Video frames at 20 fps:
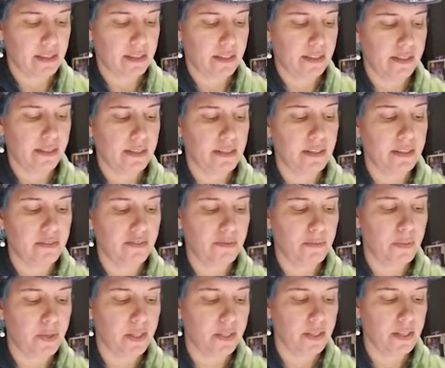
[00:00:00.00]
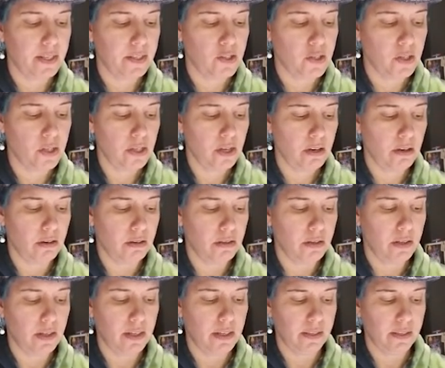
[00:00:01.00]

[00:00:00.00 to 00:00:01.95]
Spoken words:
this building should go.